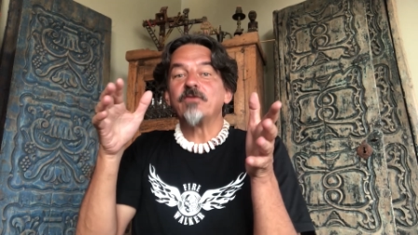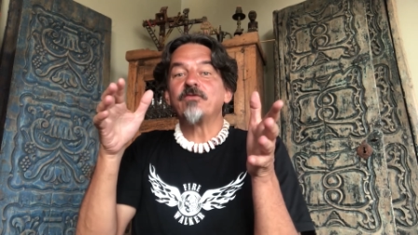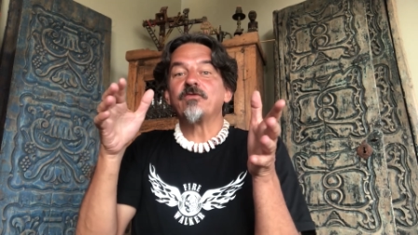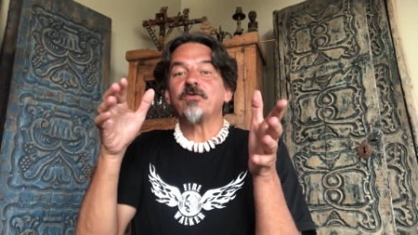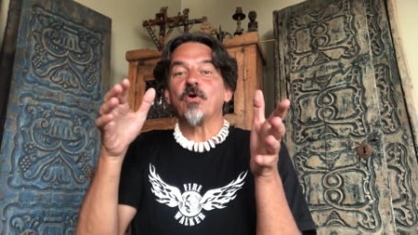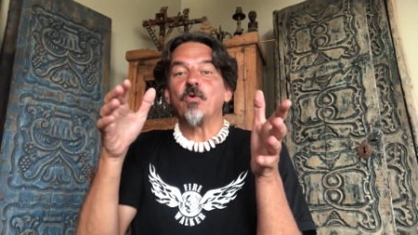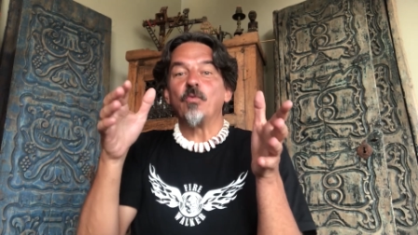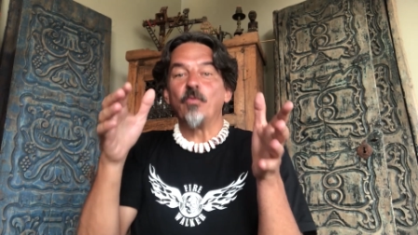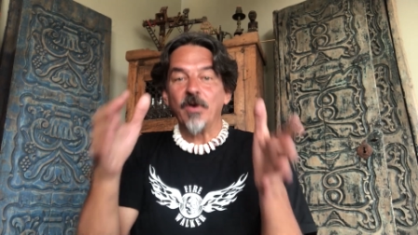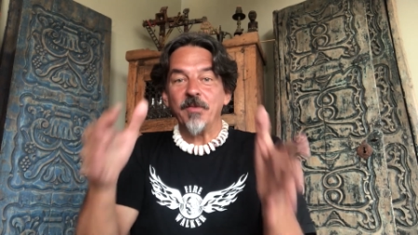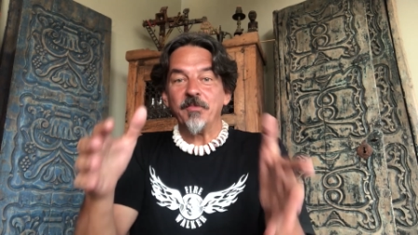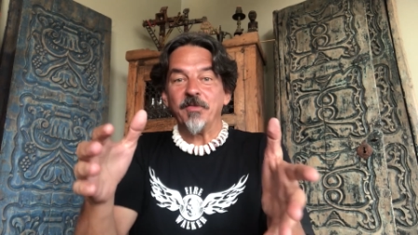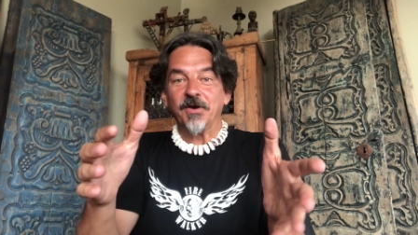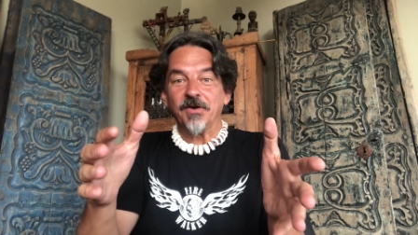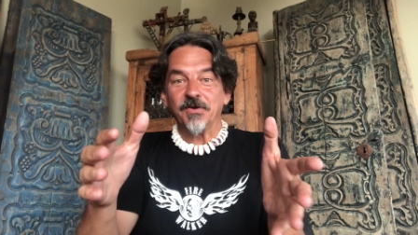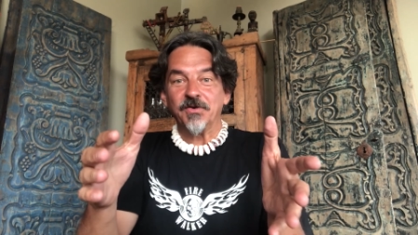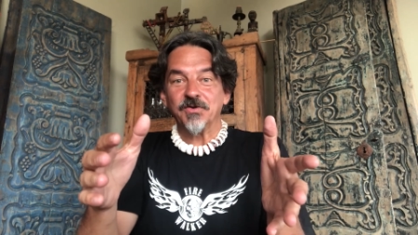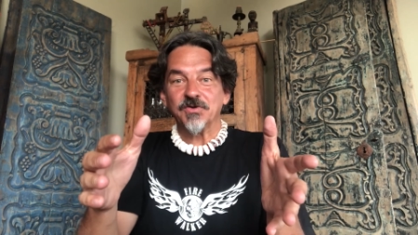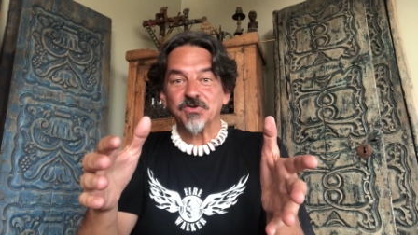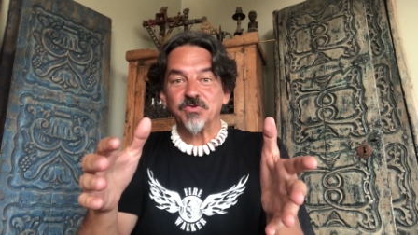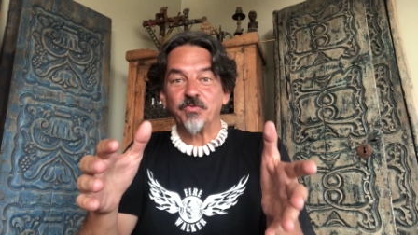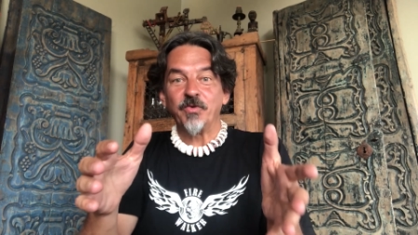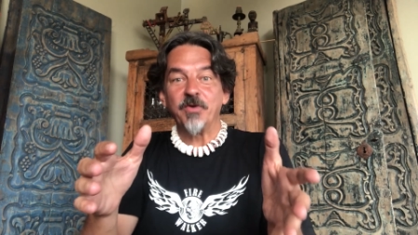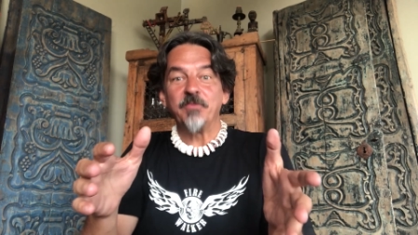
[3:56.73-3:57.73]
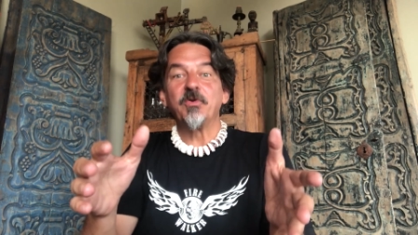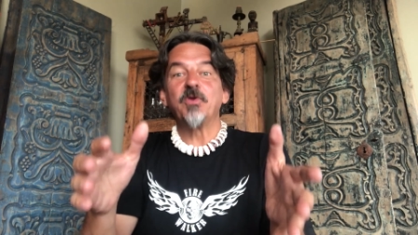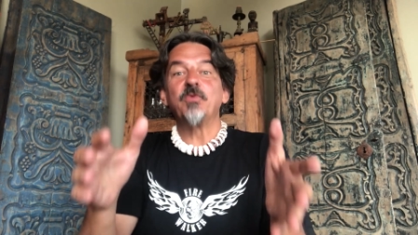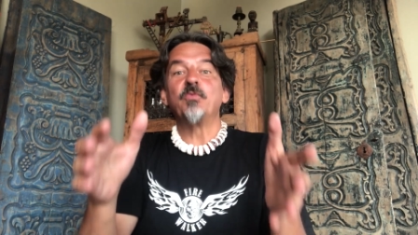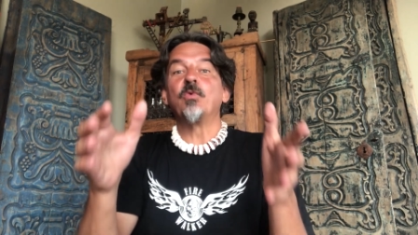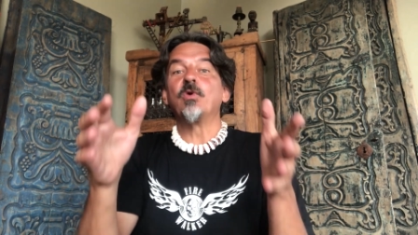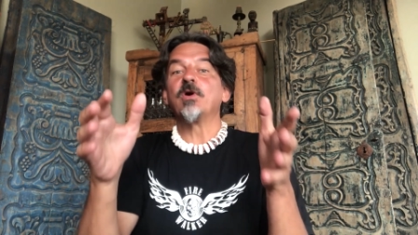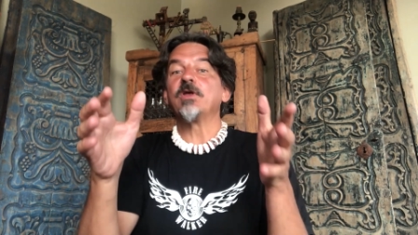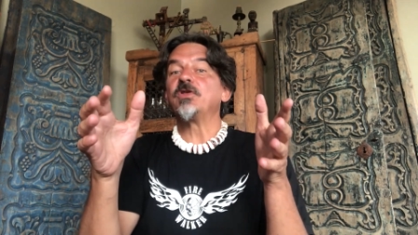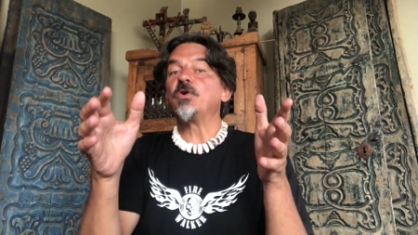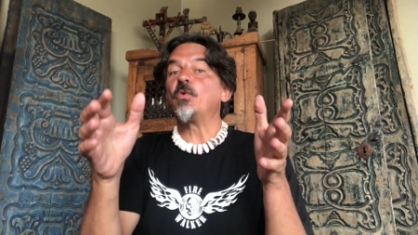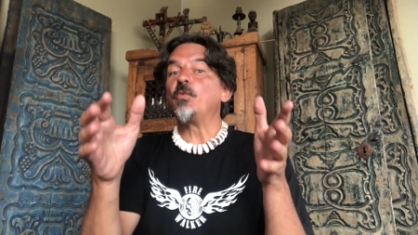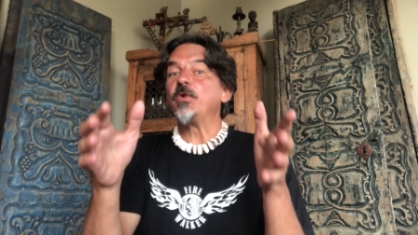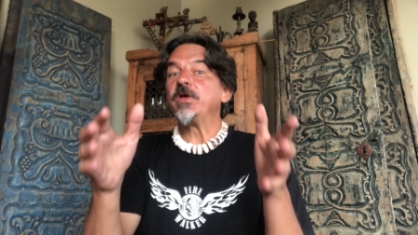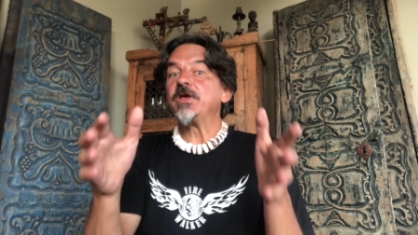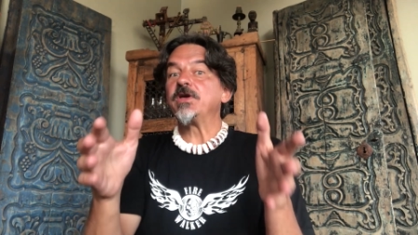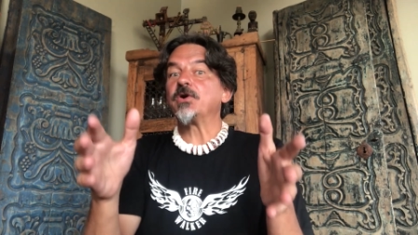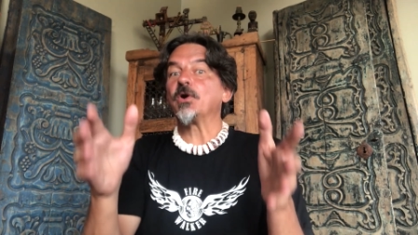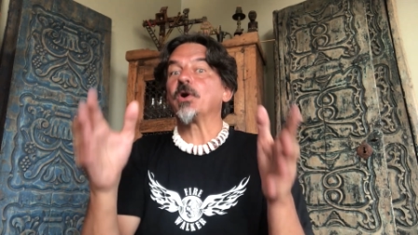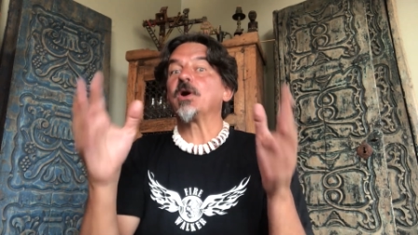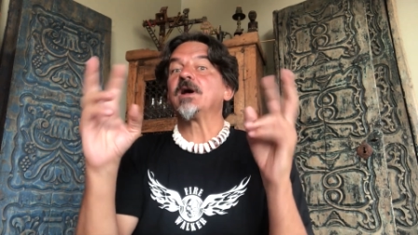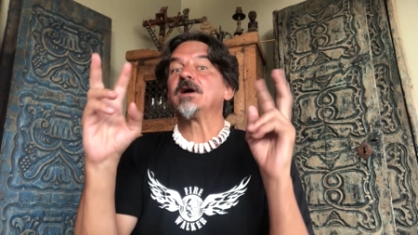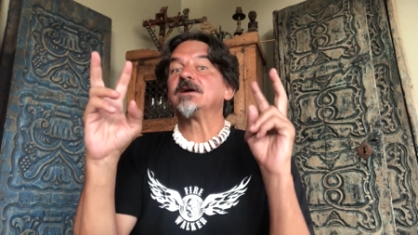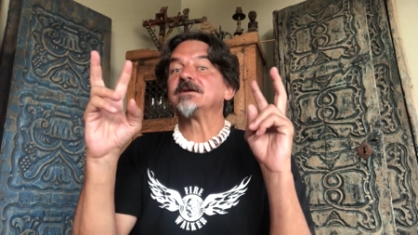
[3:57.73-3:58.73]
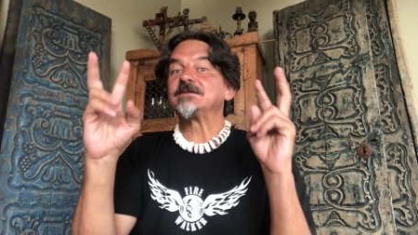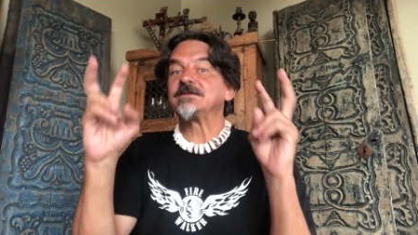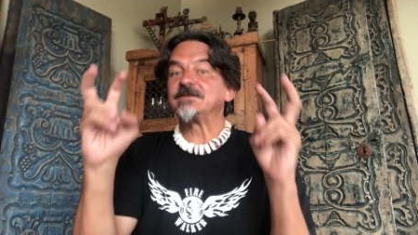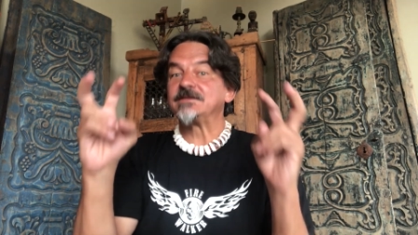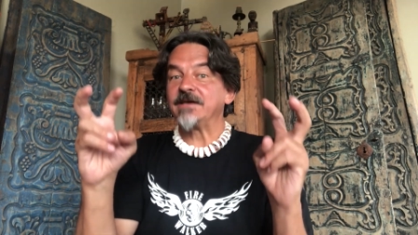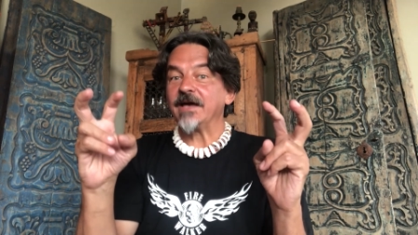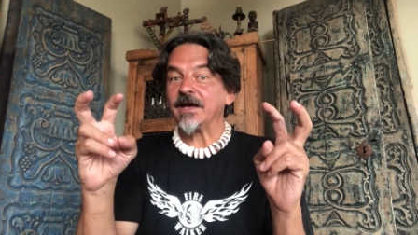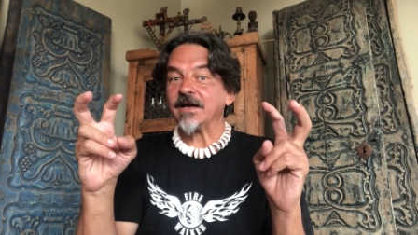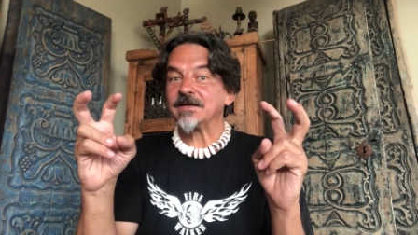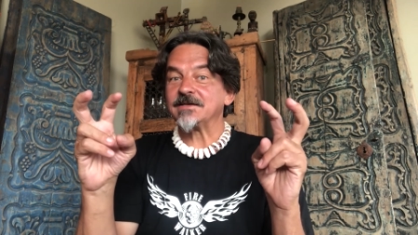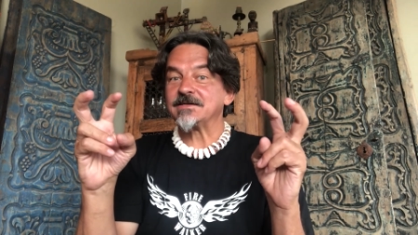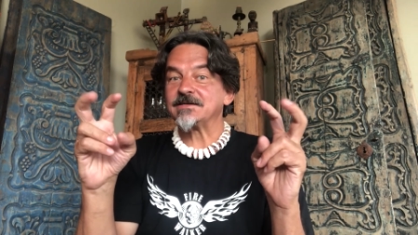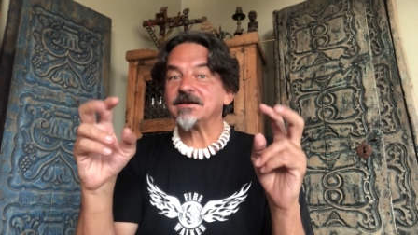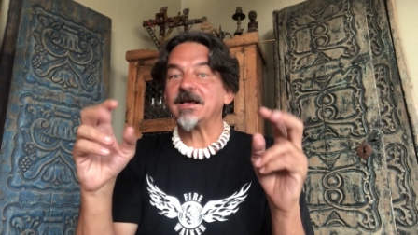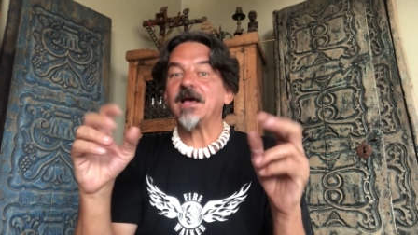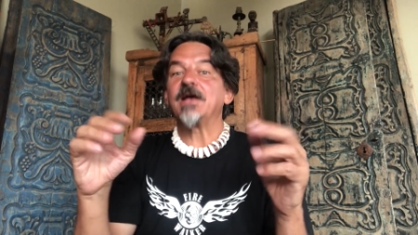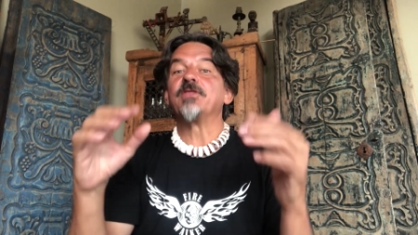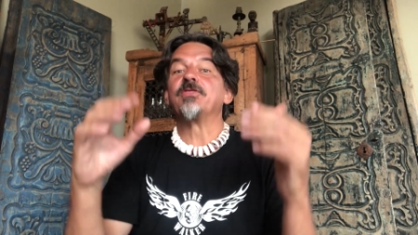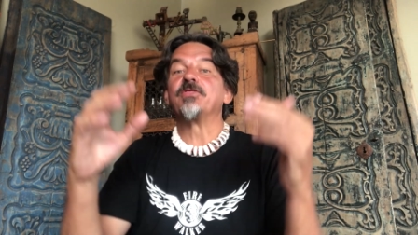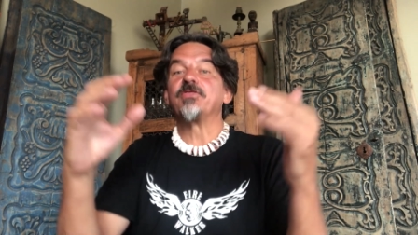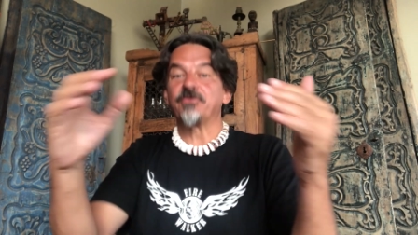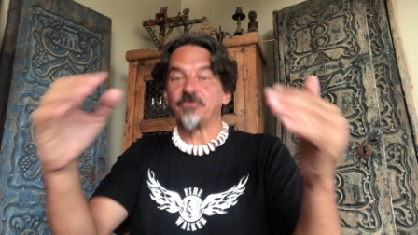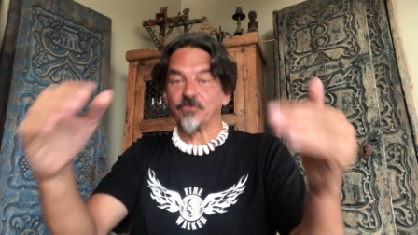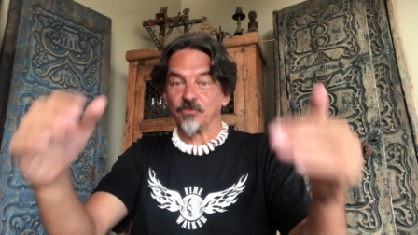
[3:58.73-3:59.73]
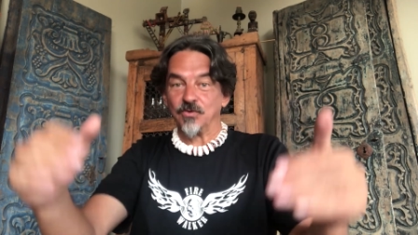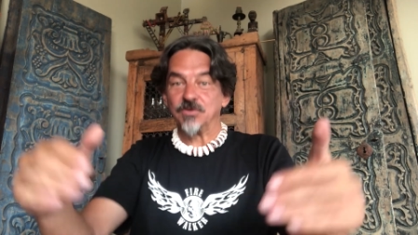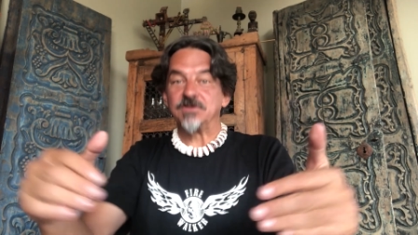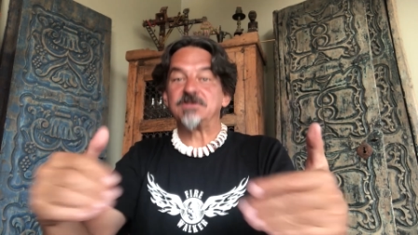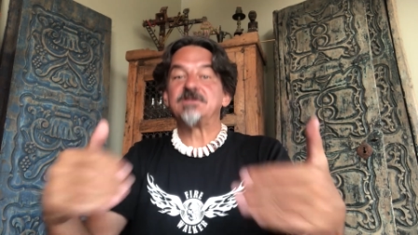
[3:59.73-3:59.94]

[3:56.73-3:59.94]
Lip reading: for women because women were the weaker sex, and through